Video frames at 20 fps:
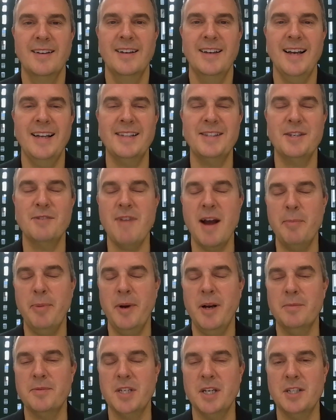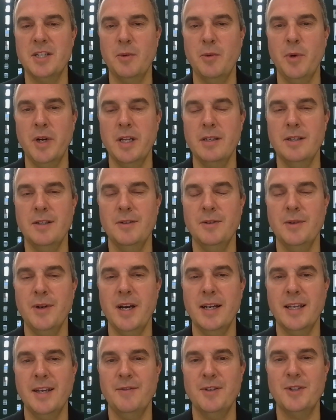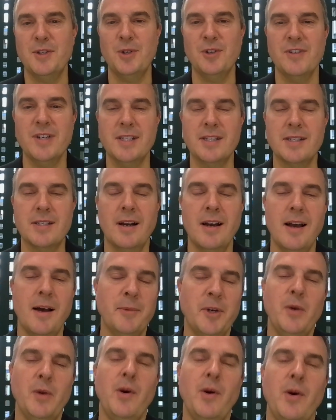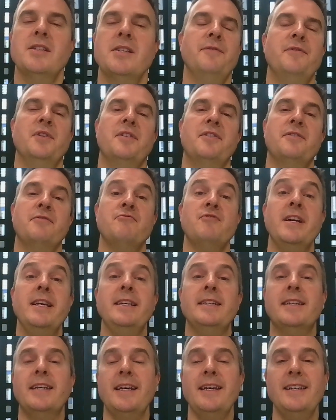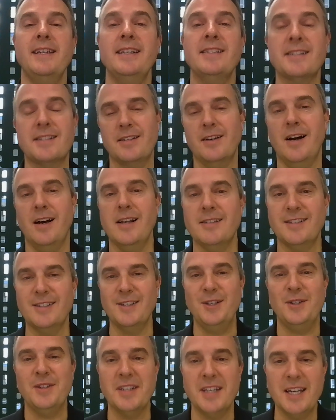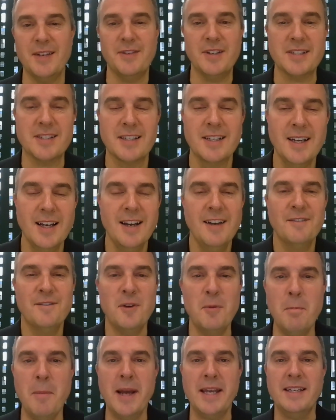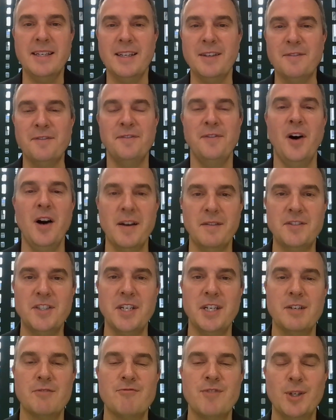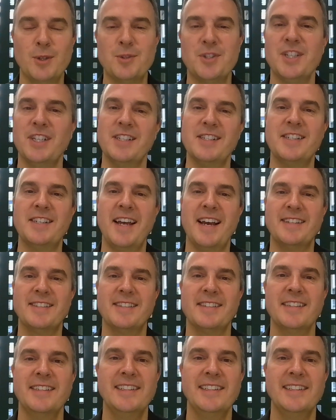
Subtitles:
And to wrap up, Sergey, why don't you give us your insight? I'm going to ask you for 3 key insights that you can give us for making 5G a real success.